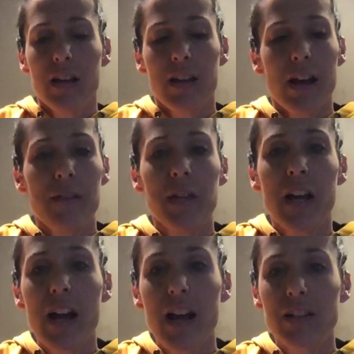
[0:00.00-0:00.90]
Yeah, and
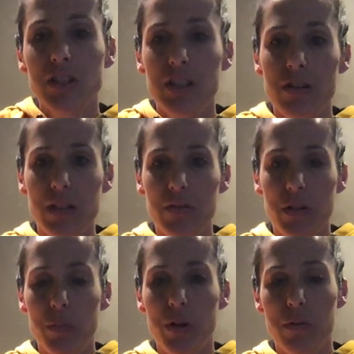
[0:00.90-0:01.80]
I actually don't
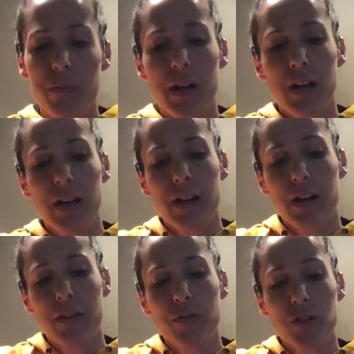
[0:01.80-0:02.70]
even put my
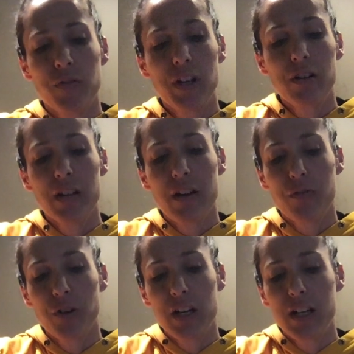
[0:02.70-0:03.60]
first finger down
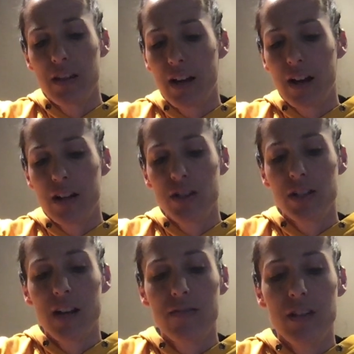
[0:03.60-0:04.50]
for any of that. I just
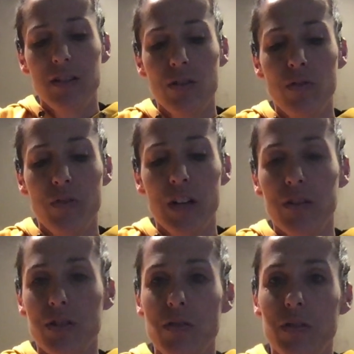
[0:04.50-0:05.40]
have these 2
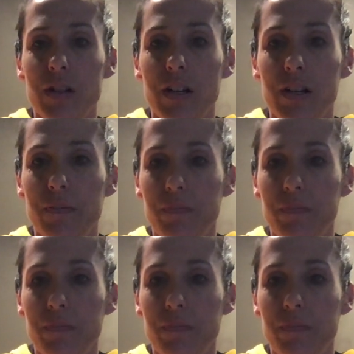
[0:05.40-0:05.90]
fingers going on.